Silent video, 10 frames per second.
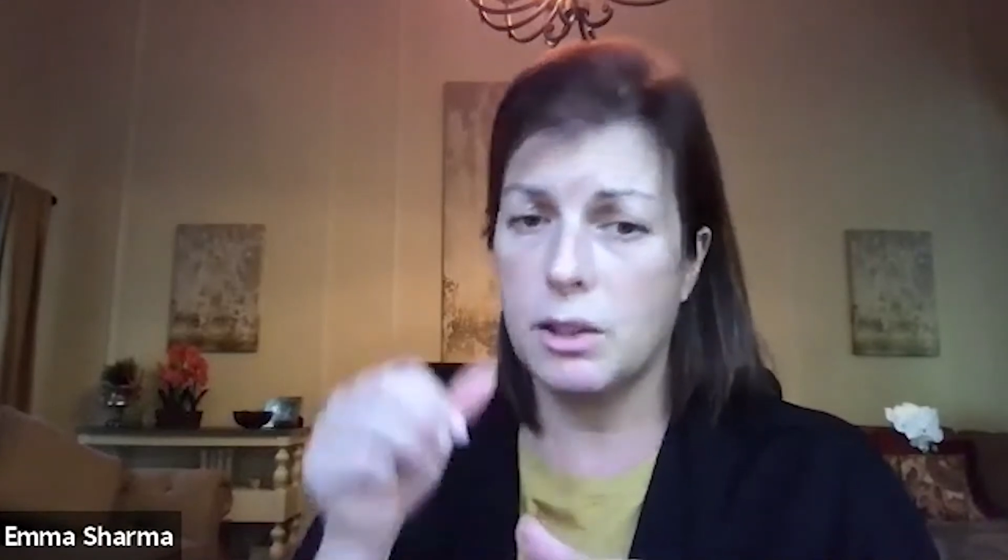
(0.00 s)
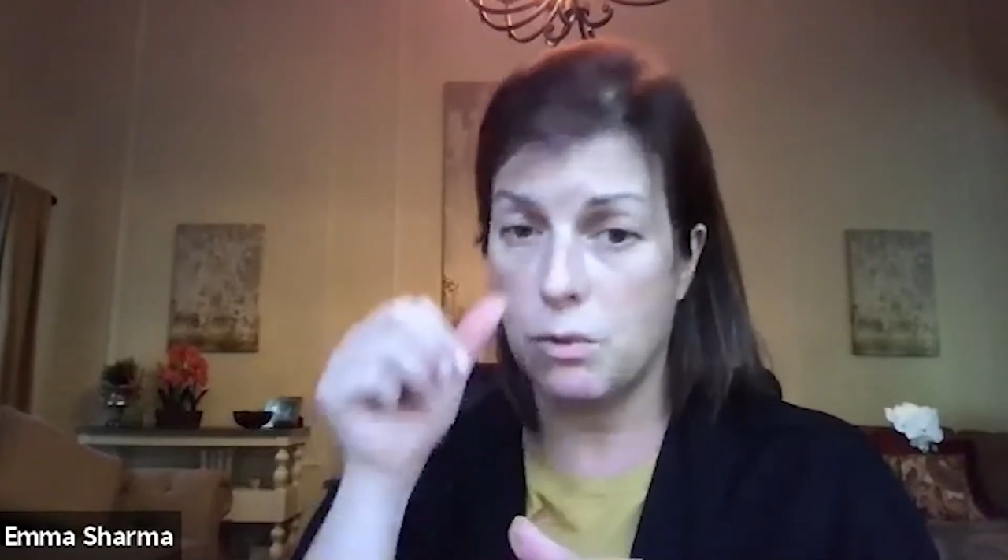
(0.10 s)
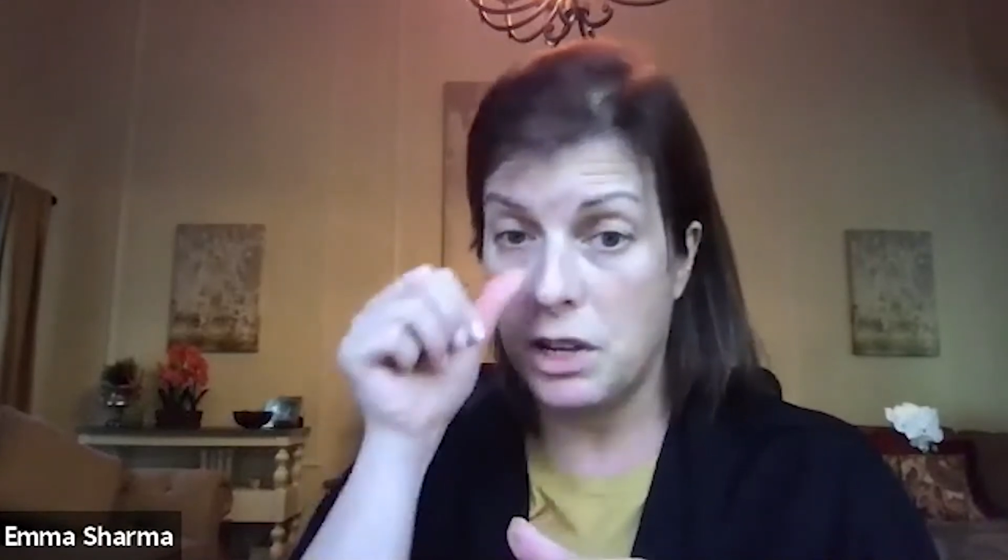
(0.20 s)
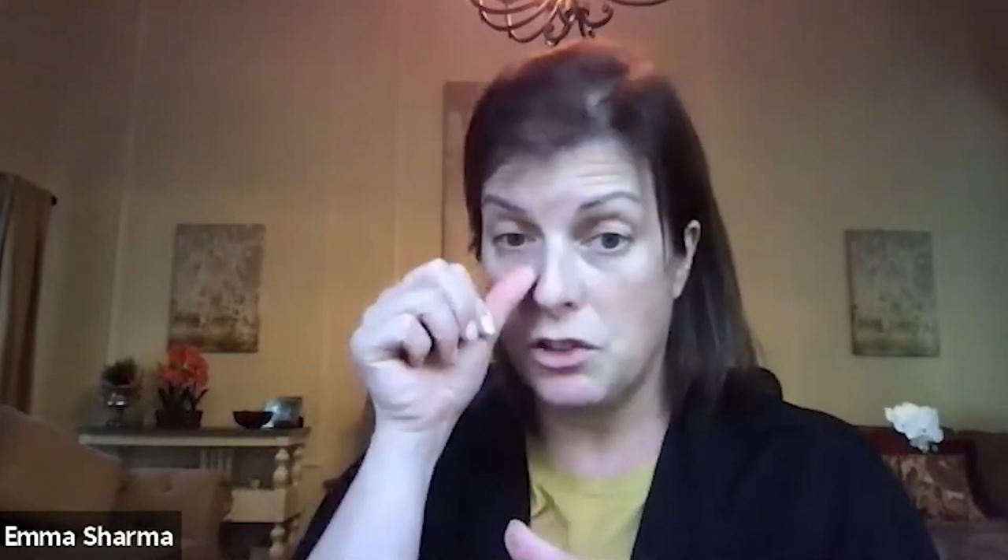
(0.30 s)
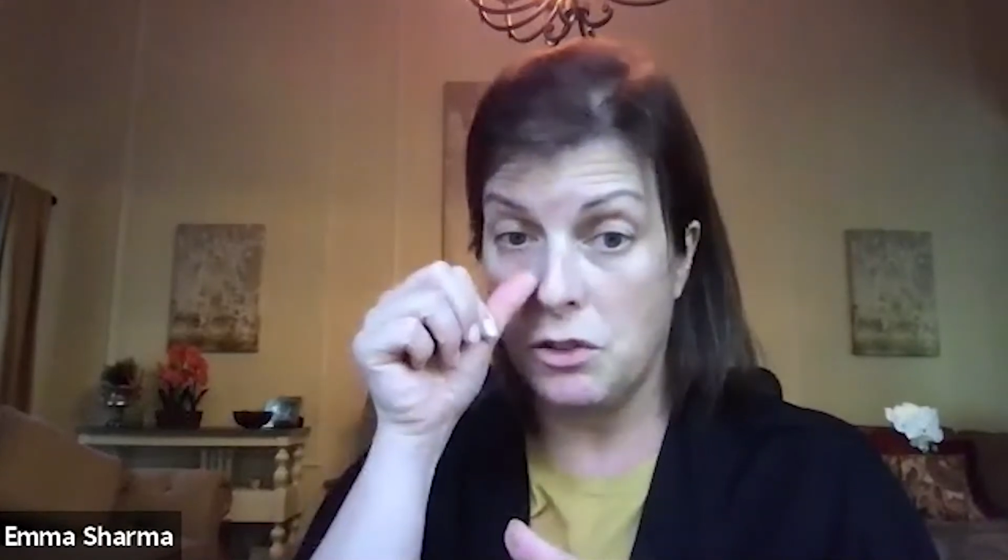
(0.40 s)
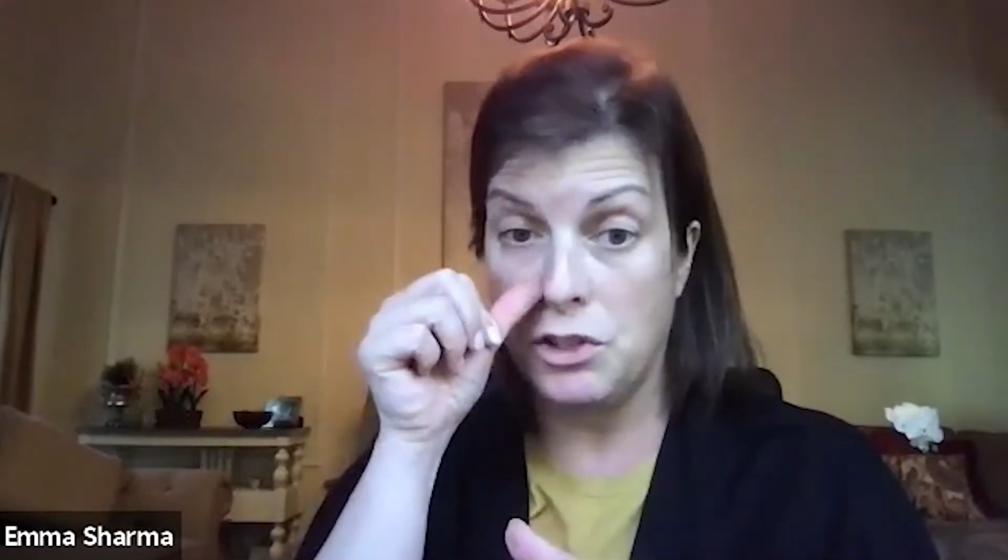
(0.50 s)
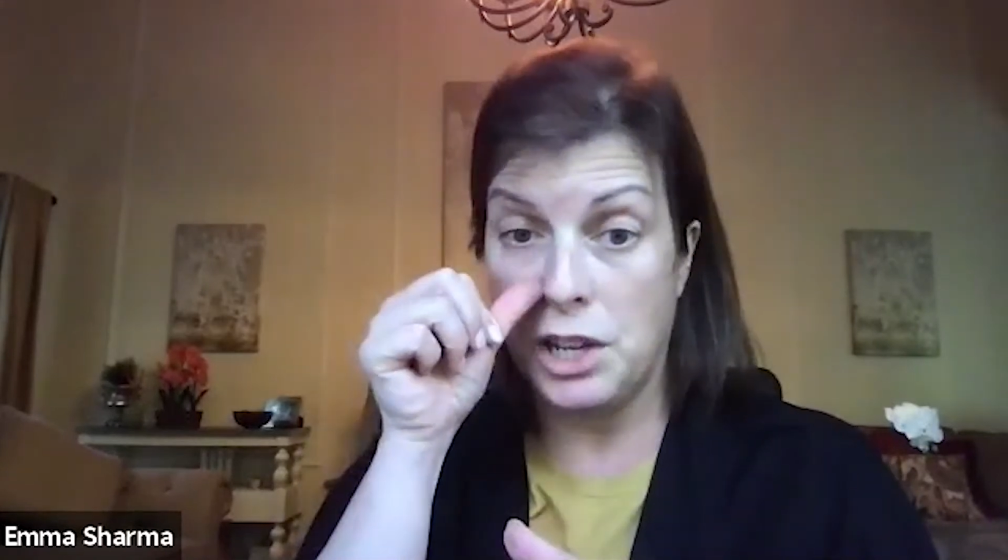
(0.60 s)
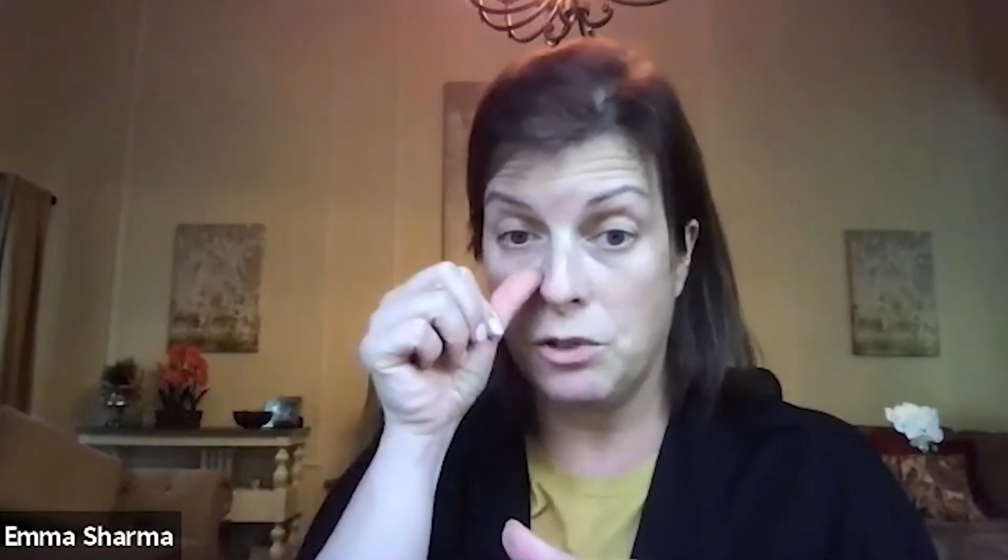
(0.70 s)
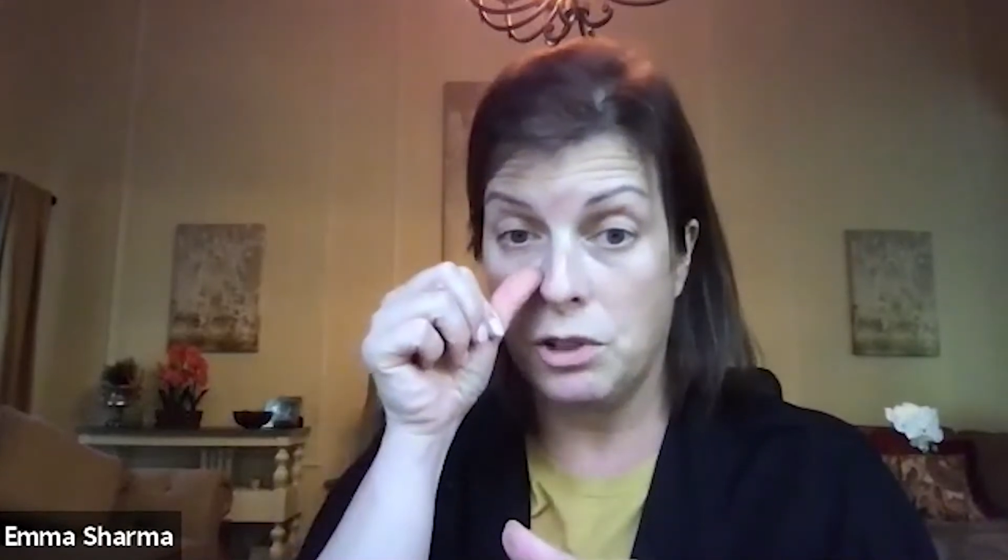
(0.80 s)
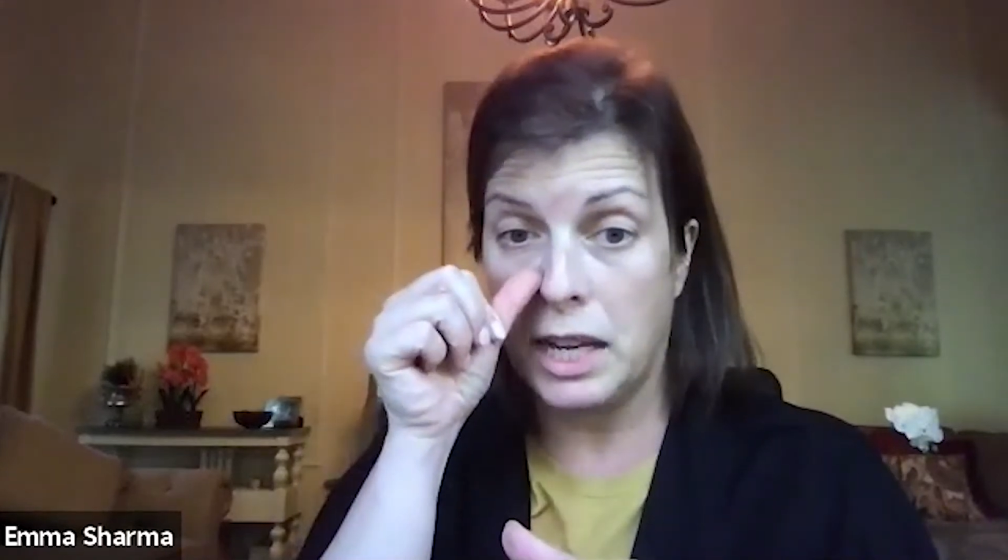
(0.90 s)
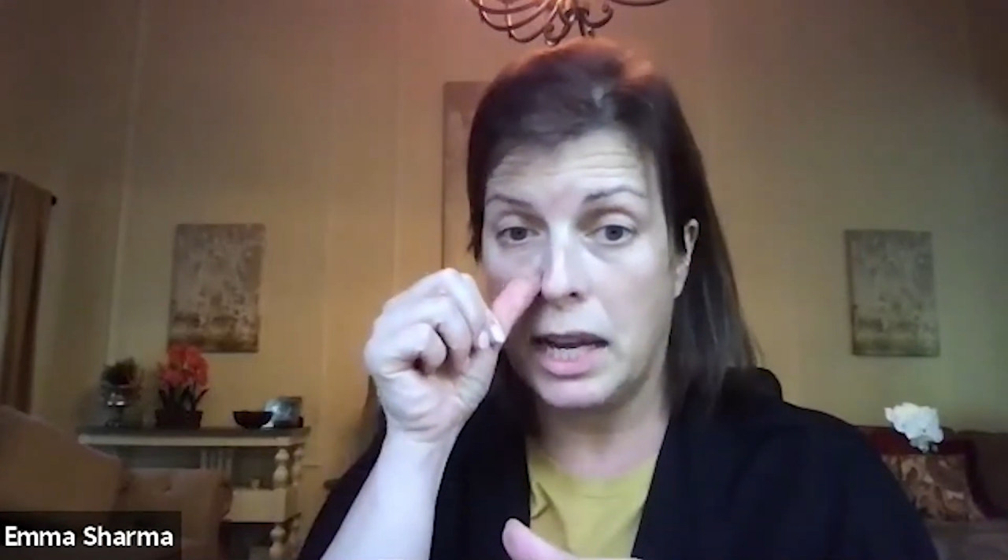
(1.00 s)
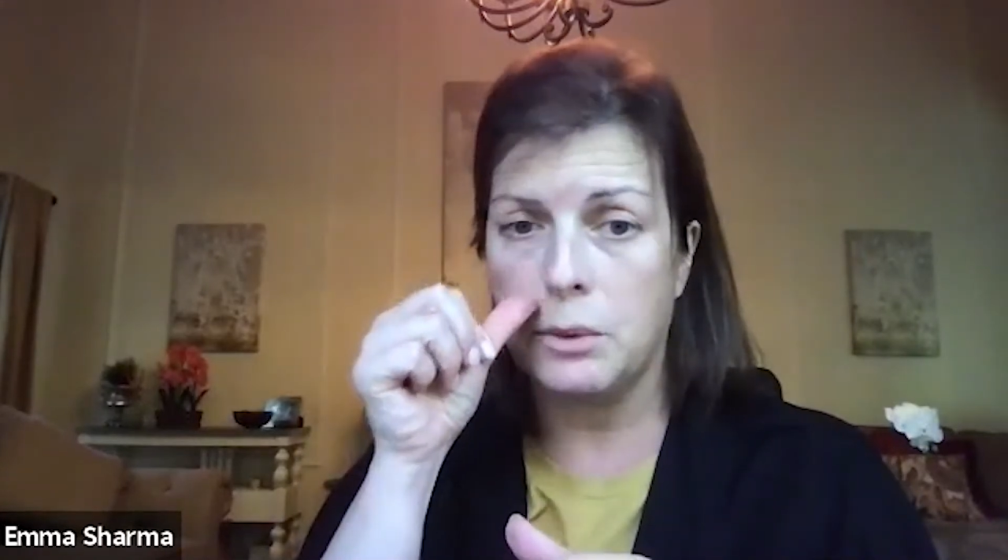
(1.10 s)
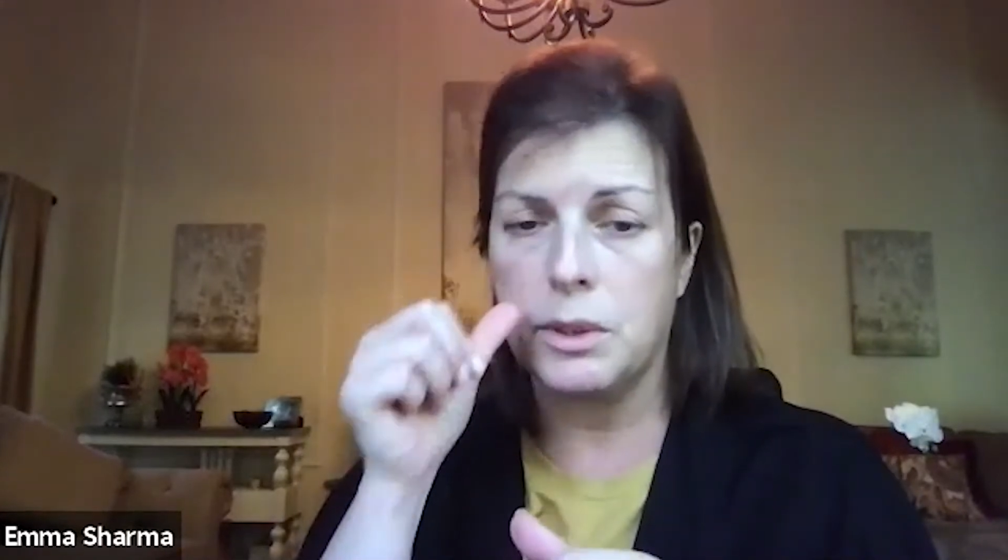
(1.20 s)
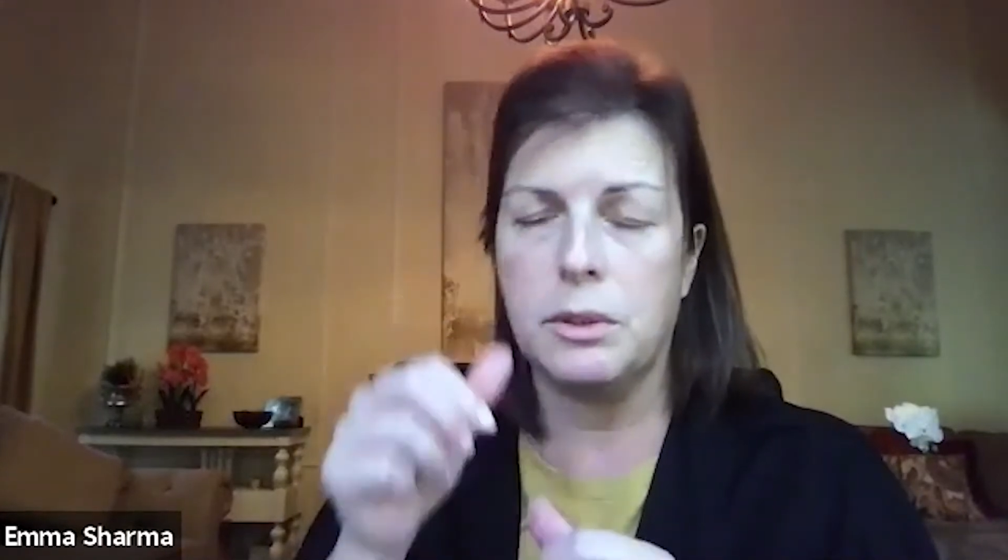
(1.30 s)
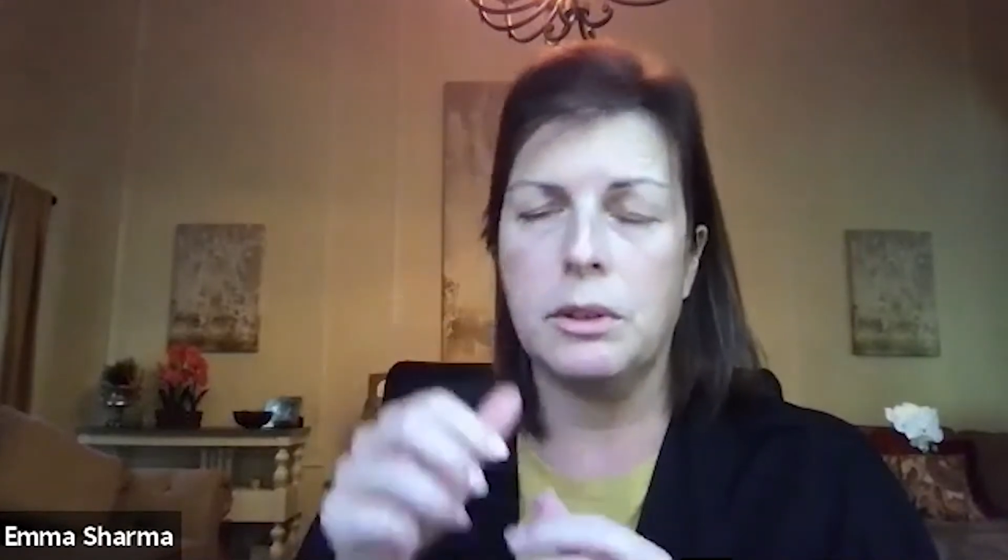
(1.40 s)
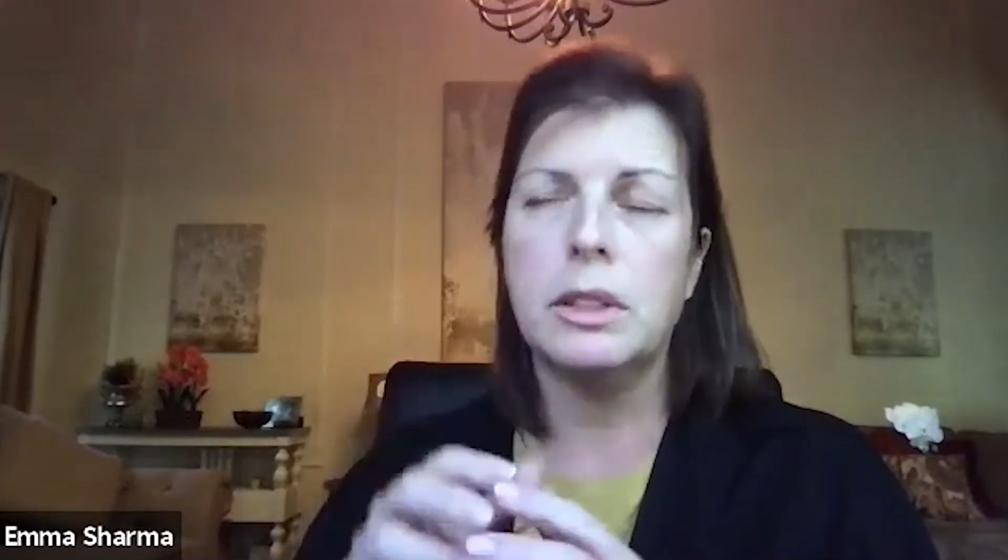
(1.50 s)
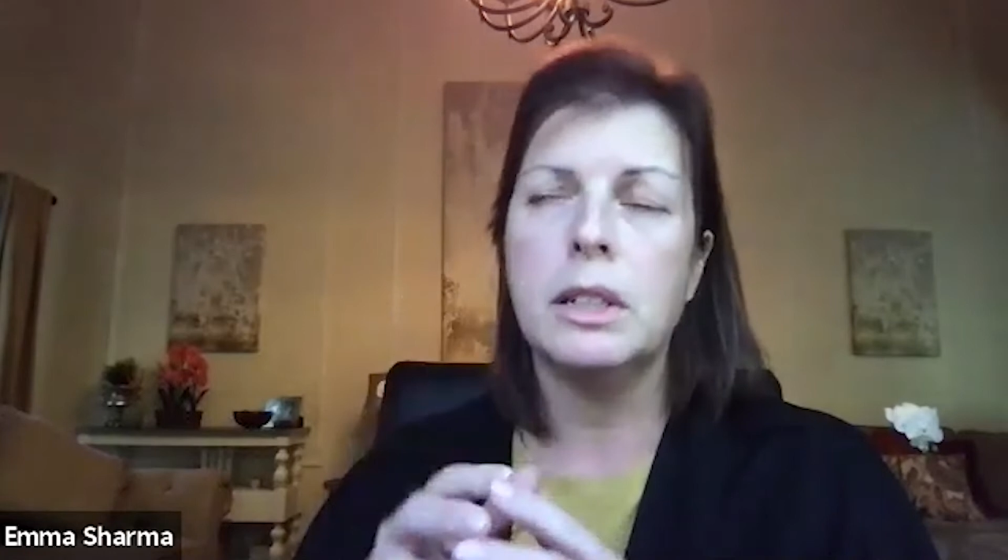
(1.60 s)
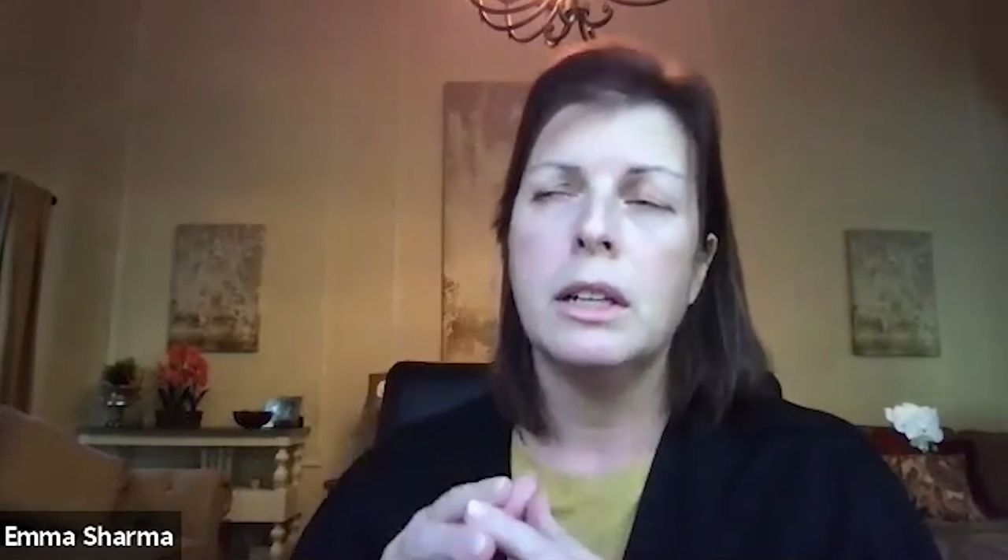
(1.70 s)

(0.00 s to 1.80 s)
regional general counsel.